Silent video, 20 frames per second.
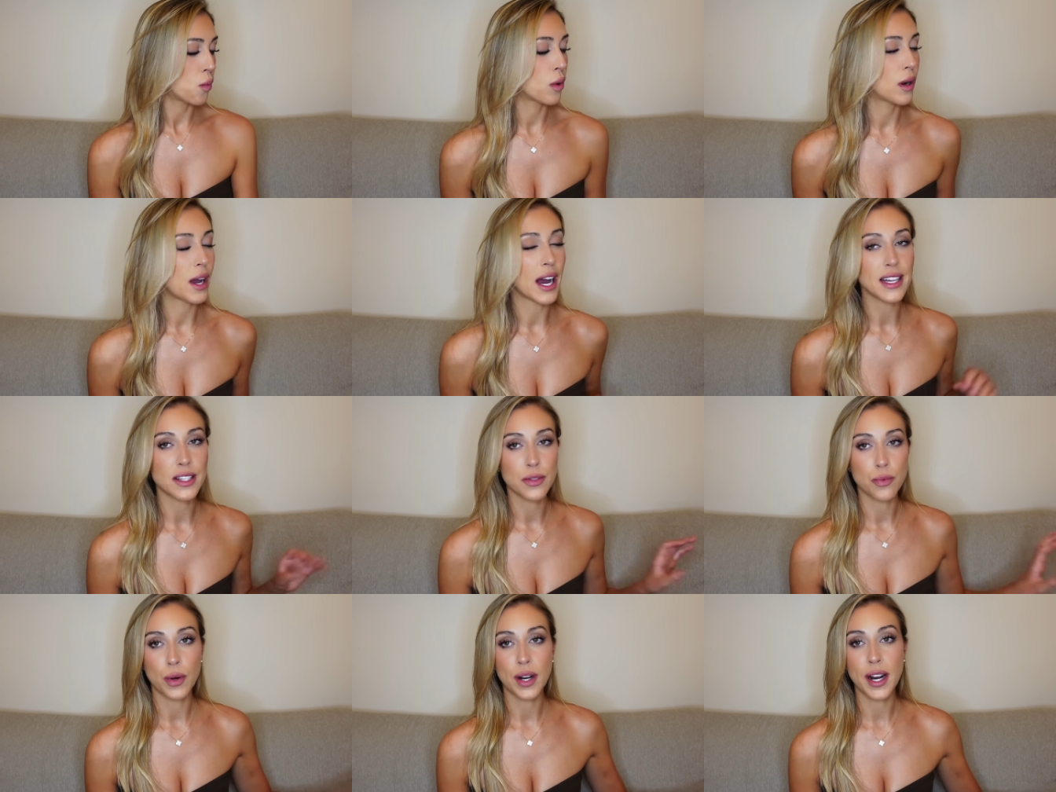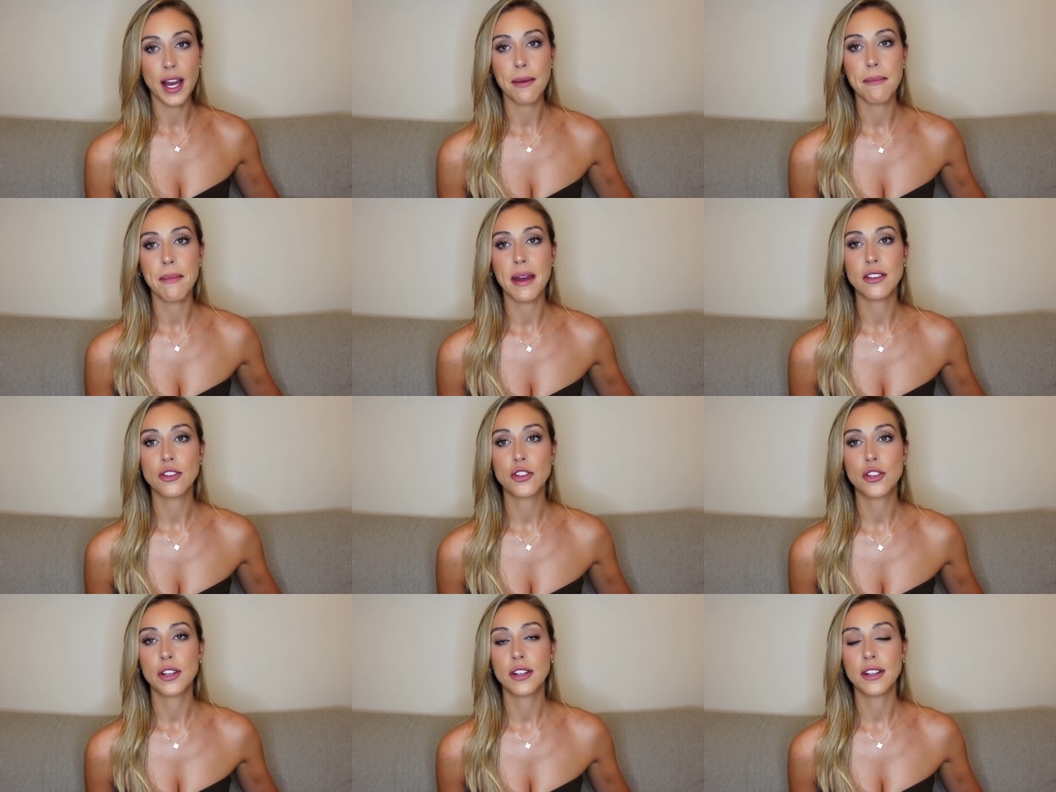guys, when I
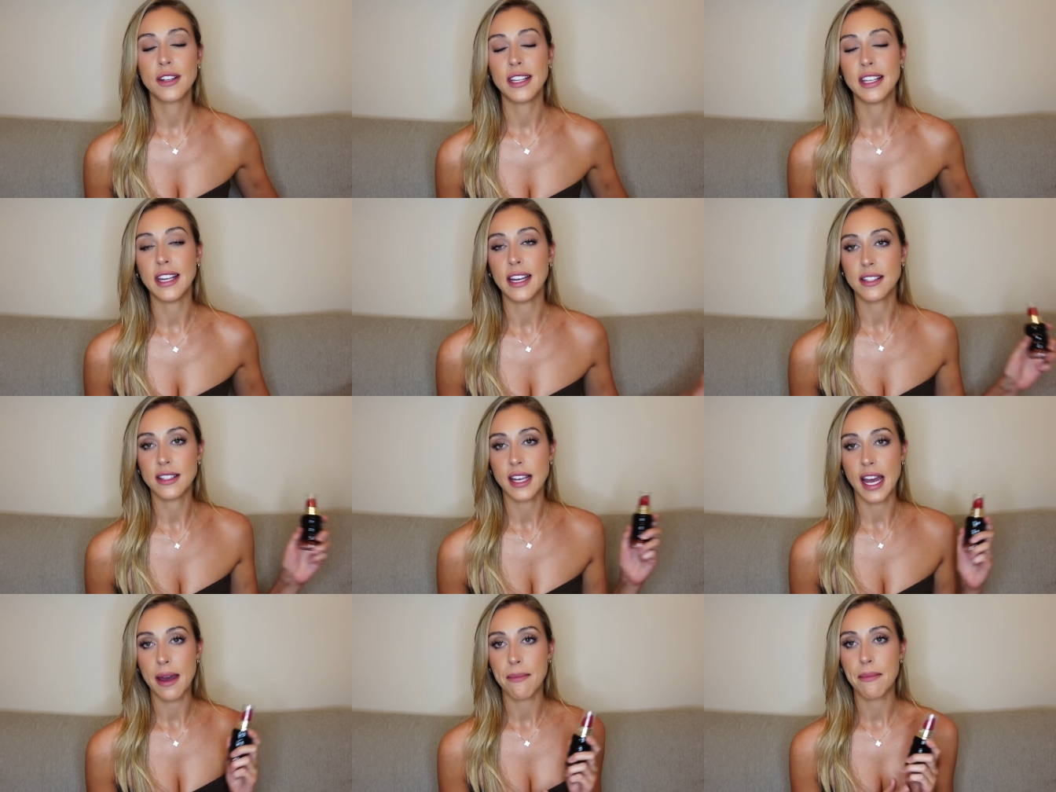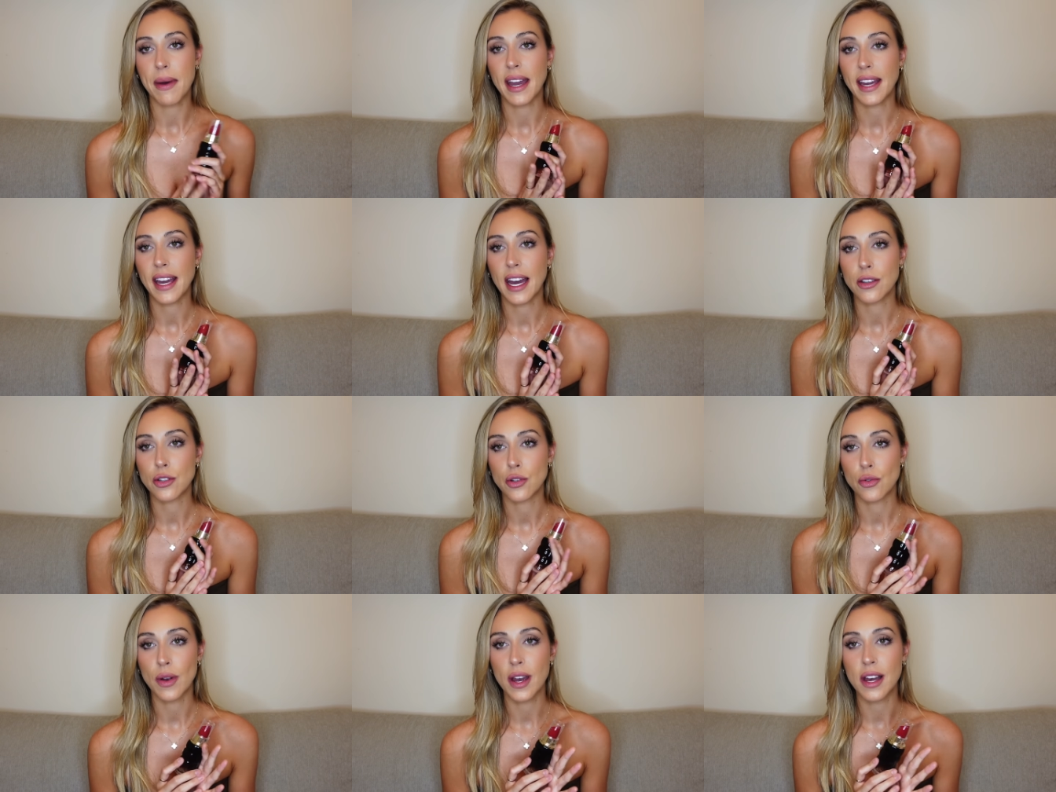mentioned Yes I Am by
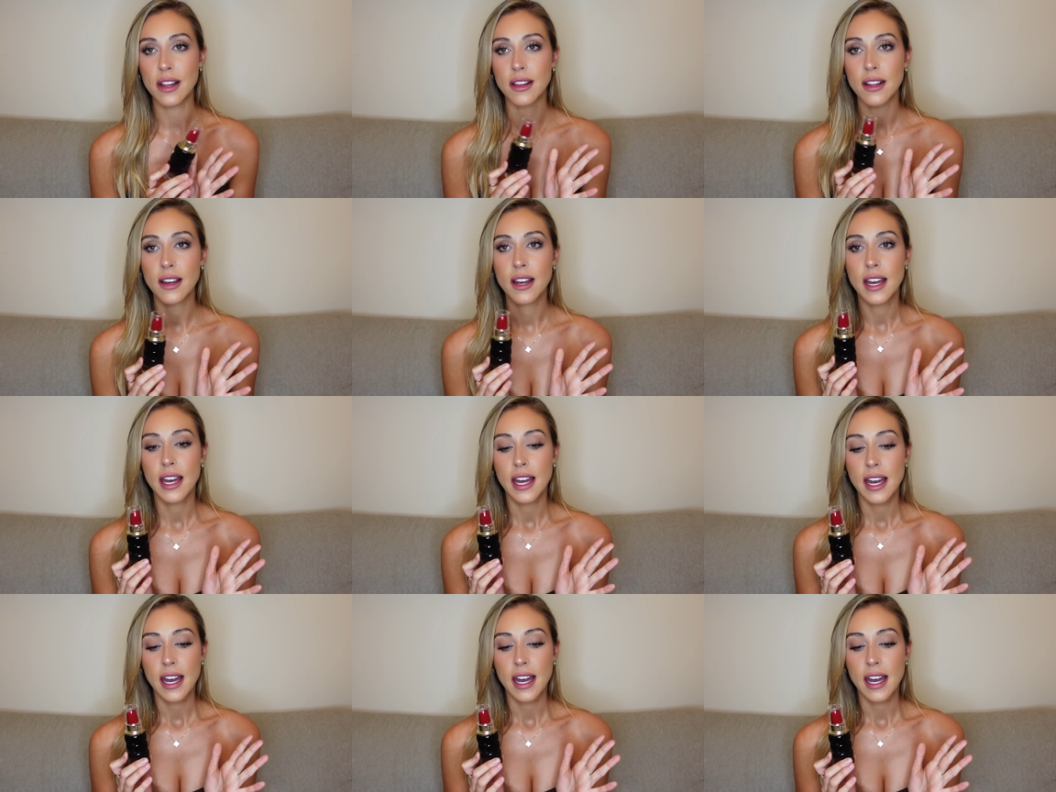Cacharel,